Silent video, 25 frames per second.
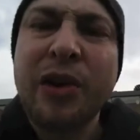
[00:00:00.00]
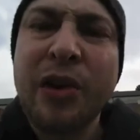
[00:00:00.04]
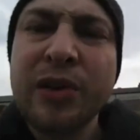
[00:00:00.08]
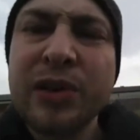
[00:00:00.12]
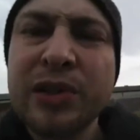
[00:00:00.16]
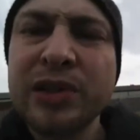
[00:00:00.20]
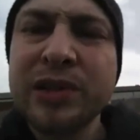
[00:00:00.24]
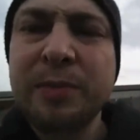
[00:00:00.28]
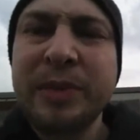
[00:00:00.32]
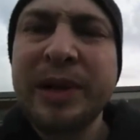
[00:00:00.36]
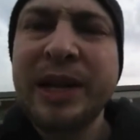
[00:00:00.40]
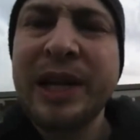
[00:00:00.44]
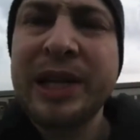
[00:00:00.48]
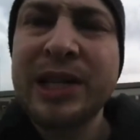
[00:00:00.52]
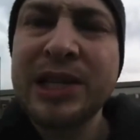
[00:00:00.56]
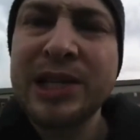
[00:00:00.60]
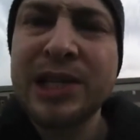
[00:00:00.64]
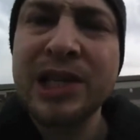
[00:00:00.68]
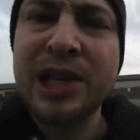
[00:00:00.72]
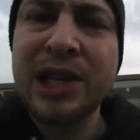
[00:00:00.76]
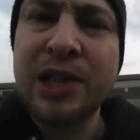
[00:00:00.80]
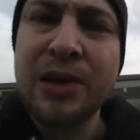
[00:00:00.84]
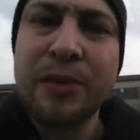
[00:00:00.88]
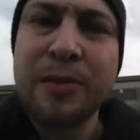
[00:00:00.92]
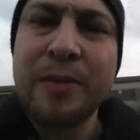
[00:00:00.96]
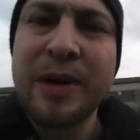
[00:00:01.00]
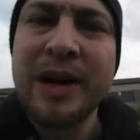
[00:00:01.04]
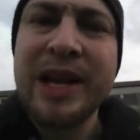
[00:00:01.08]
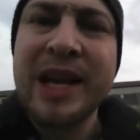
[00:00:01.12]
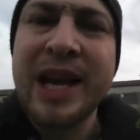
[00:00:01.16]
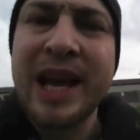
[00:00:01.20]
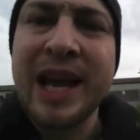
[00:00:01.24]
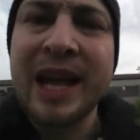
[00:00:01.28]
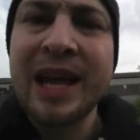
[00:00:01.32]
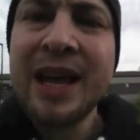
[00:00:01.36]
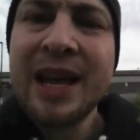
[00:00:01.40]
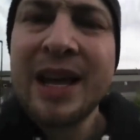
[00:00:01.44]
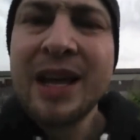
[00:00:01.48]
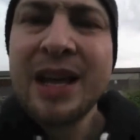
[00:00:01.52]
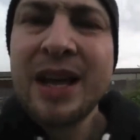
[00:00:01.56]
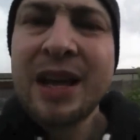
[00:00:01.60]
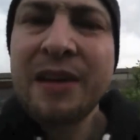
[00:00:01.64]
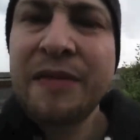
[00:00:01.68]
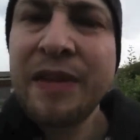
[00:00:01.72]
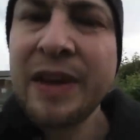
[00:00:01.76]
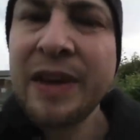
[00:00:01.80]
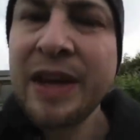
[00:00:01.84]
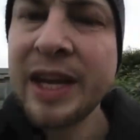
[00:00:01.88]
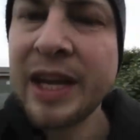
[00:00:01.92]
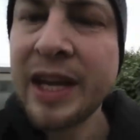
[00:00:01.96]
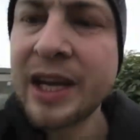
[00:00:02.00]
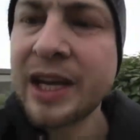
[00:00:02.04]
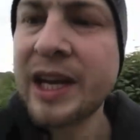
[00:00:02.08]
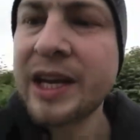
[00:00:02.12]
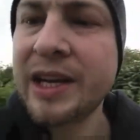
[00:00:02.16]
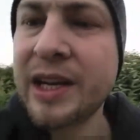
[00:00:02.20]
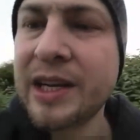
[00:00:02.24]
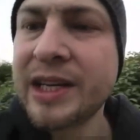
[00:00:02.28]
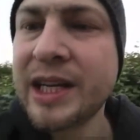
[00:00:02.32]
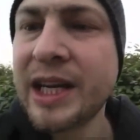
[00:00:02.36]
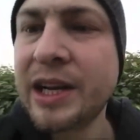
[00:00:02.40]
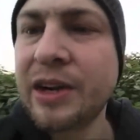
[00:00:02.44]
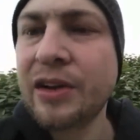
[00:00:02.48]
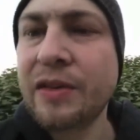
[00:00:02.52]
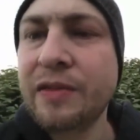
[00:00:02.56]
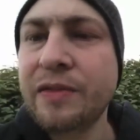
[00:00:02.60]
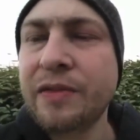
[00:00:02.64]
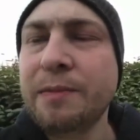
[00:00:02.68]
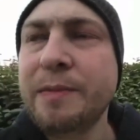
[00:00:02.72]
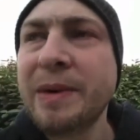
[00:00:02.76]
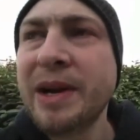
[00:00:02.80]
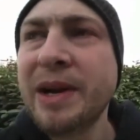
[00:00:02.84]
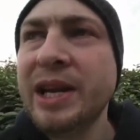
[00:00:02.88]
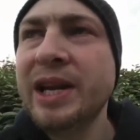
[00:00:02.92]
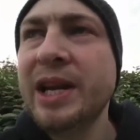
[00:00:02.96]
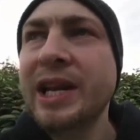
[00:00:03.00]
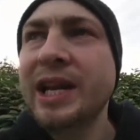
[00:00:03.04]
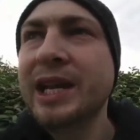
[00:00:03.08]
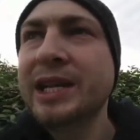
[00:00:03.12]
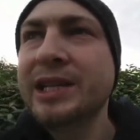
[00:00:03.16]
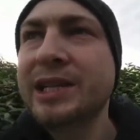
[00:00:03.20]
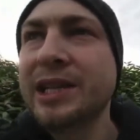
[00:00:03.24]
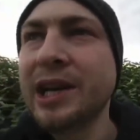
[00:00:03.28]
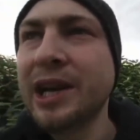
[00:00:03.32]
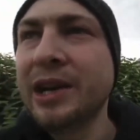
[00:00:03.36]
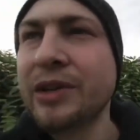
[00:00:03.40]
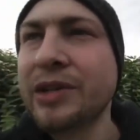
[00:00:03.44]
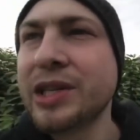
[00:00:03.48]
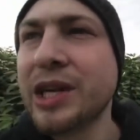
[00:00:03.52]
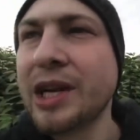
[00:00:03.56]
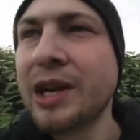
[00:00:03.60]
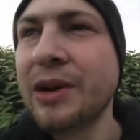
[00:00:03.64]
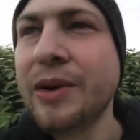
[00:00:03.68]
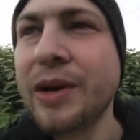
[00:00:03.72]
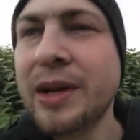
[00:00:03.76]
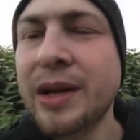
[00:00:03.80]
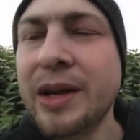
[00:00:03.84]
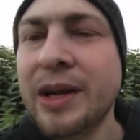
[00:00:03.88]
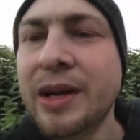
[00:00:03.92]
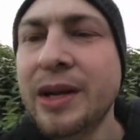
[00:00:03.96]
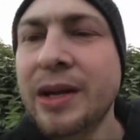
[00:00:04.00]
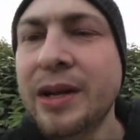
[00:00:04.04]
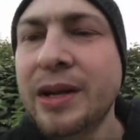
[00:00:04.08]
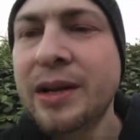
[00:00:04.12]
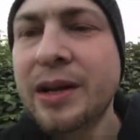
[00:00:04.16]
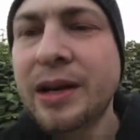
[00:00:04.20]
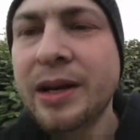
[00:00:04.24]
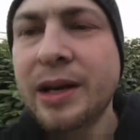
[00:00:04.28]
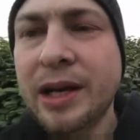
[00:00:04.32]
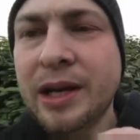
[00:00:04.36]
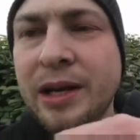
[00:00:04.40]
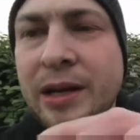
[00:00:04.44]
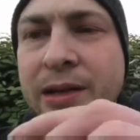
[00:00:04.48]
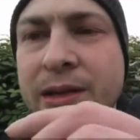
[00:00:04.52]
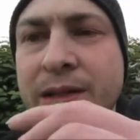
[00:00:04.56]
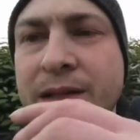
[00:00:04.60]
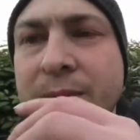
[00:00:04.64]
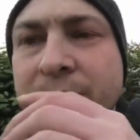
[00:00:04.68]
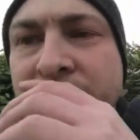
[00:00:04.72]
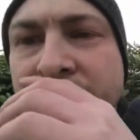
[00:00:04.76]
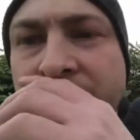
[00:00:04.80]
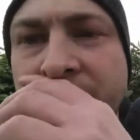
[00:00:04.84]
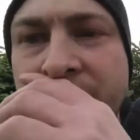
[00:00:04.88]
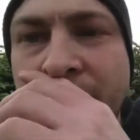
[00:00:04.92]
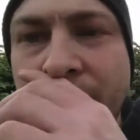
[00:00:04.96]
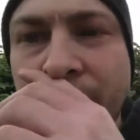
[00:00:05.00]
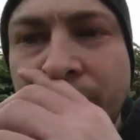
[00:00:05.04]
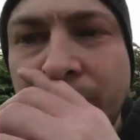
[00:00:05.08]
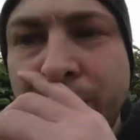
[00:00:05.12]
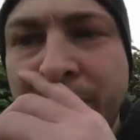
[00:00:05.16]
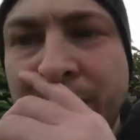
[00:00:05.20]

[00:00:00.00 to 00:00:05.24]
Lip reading: on to PS2, but yeah, I think it kind of died off many years ago, so I'd like them to bring that one